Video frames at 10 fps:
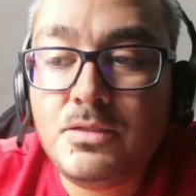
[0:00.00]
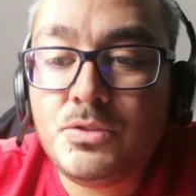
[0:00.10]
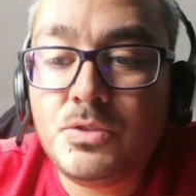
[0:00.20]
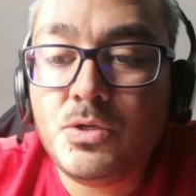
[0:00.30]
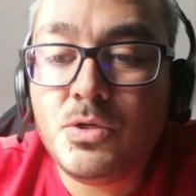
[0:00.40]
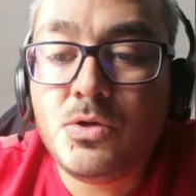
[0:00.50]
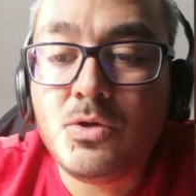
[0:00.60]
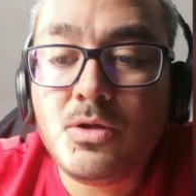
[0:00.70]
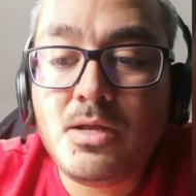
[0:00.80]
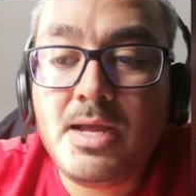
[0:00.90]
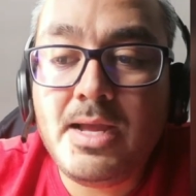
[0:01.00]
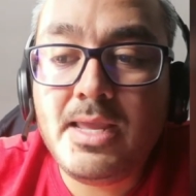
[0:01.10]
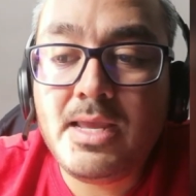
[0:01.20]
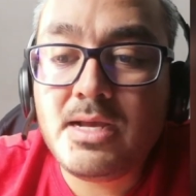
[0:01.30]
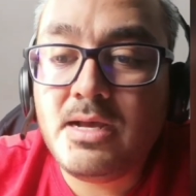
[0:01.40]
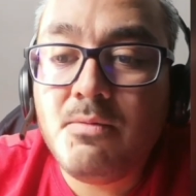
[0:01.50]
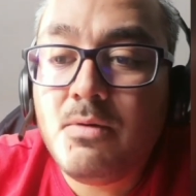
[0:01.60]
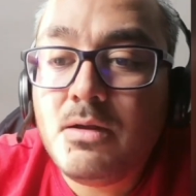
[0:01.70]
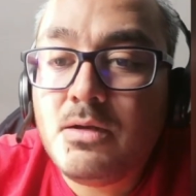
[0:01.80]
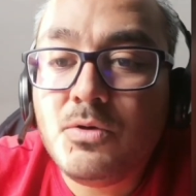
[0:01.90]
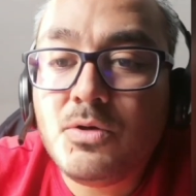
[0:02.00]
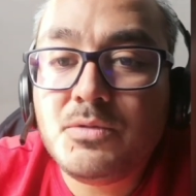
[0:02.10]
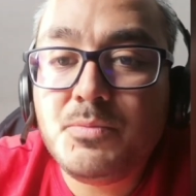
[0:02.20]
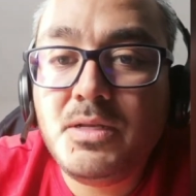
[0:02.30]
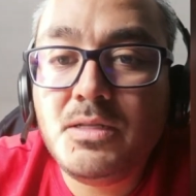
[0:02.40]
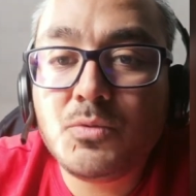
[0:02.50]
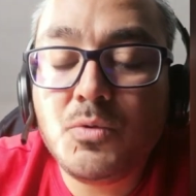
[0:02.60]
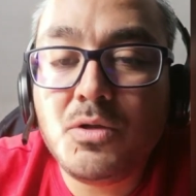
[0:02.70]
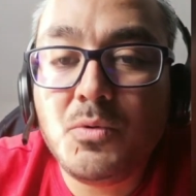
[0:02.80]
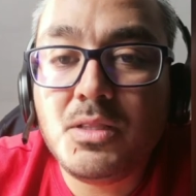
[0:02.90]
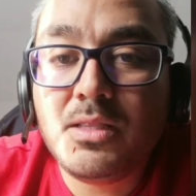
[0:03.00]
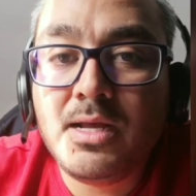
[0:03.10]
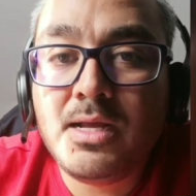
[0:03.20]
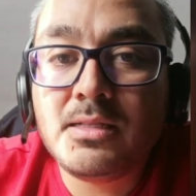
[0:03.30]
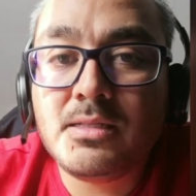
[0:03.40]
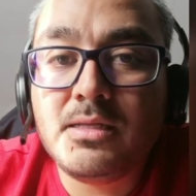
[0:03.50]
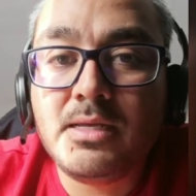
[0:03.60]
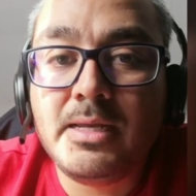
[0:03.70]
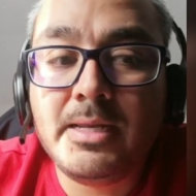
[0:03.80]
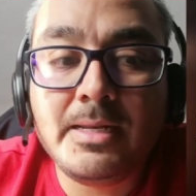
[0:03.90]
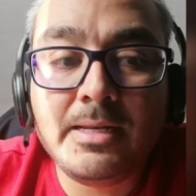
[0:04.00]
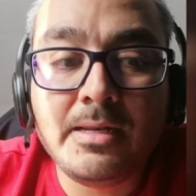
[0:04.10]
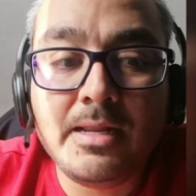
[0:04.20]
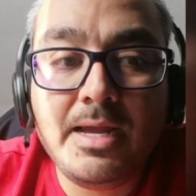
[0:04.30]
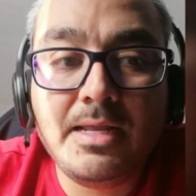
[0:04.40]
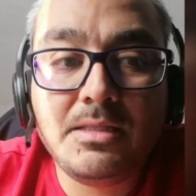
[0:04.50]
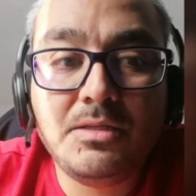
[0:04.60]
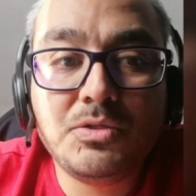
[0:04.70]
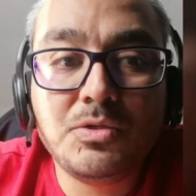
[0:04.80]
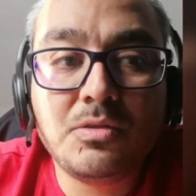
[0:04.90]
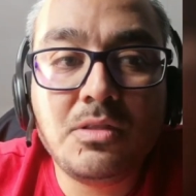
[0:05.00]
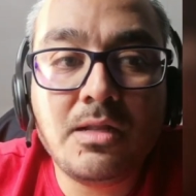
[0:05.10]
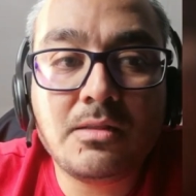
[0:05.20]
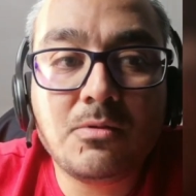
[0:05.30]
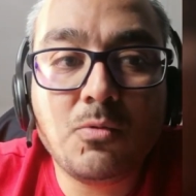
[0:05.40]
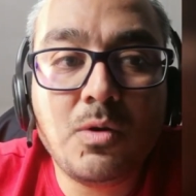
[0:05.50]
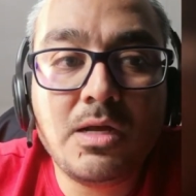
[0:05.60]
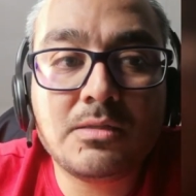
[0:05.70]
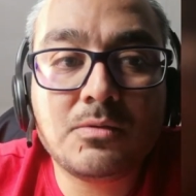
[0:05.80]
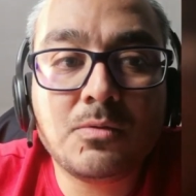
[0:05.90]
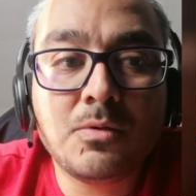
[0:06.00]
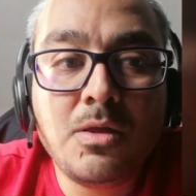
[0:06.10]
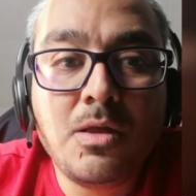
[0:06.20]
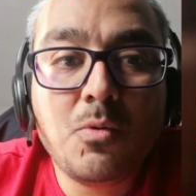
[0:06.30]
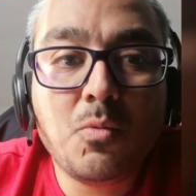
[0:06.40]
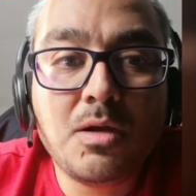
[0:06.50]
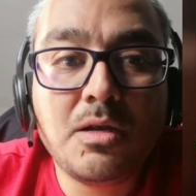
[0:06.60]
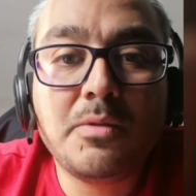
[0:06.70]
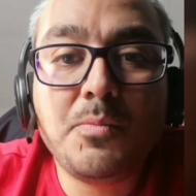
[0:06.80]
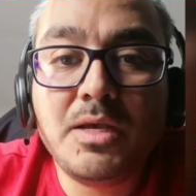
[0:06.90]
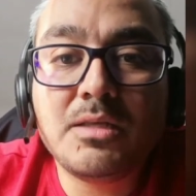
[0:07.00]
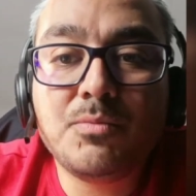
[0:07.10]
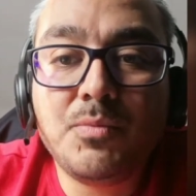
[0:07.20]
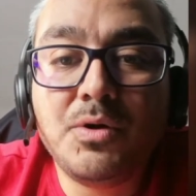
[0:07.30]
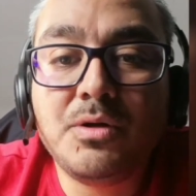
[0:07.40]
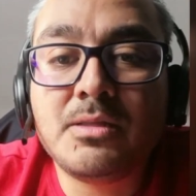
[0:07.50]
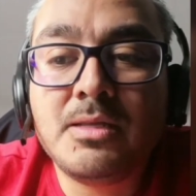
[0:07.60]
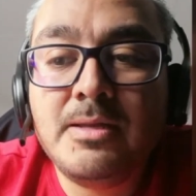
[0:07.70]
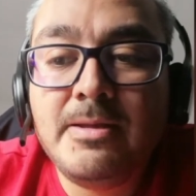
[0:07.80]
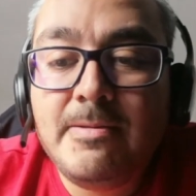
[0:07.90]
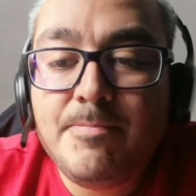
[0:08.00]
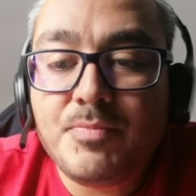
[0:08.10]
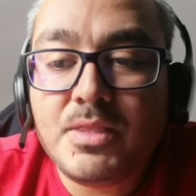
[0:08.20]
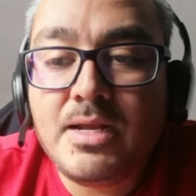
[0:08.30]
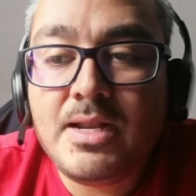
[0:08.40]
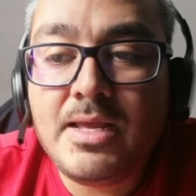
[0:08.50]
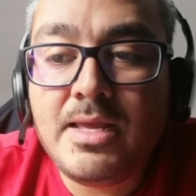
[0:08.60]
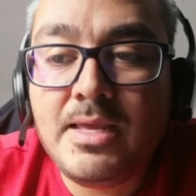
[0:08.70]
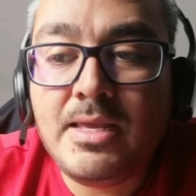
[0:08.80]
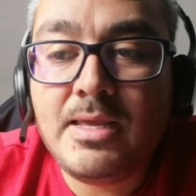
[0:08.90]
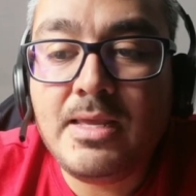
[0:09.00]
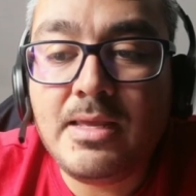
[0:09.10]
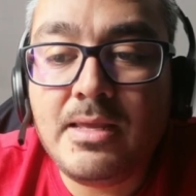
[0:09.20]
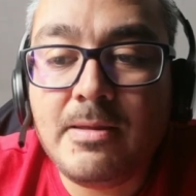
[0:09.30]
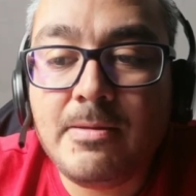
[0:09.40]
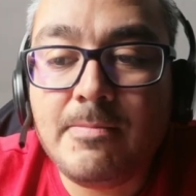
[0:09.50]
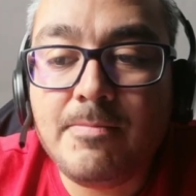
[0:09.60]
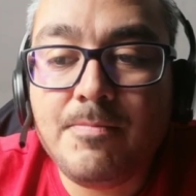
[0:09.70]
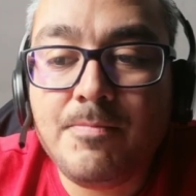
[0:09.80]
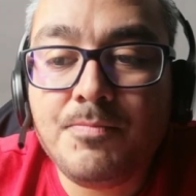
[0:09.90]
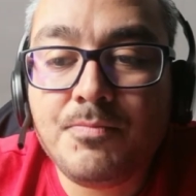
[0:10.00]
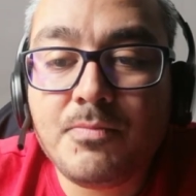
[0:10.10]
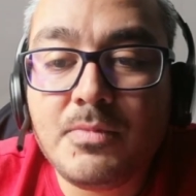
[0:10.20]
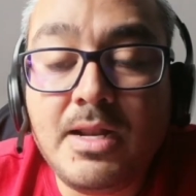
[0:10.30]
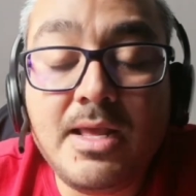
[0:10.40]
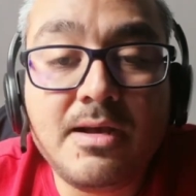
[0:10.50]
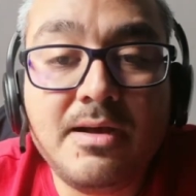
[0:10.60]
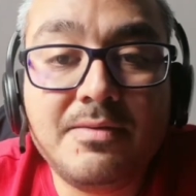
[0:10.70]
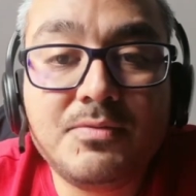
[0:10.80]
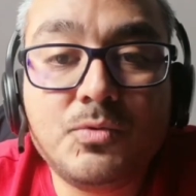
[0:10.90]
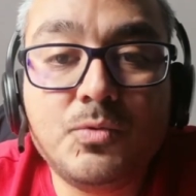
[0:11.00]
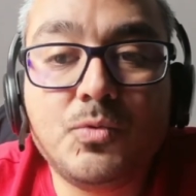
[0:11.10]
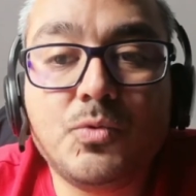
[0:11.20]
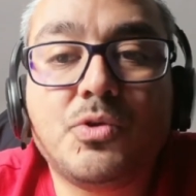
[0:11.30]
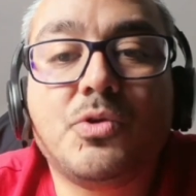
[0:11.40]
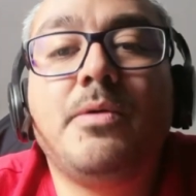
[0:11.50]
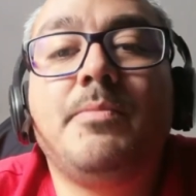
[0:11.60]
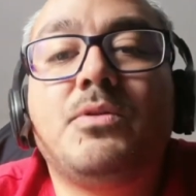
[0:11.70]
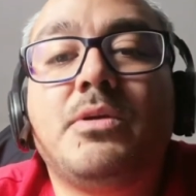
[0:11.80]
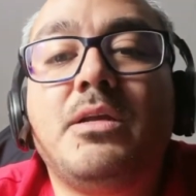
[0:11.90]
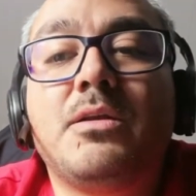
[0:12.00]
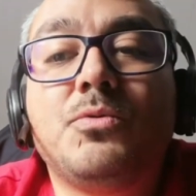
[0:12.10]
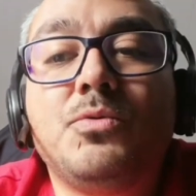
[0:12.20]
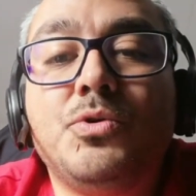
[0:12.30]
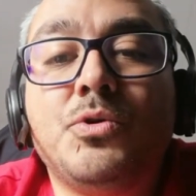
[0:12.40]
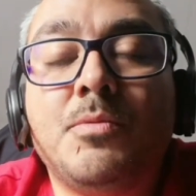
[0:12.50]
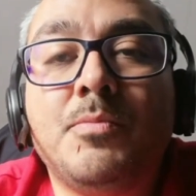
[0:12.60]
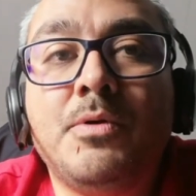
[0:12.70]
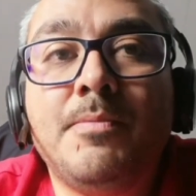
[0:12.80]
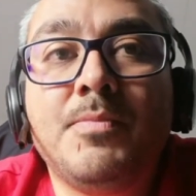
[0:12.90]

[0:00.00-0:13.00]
So I have a lot of experience working with that, and I think so that was one of the biggest points that I have to come here to Europe.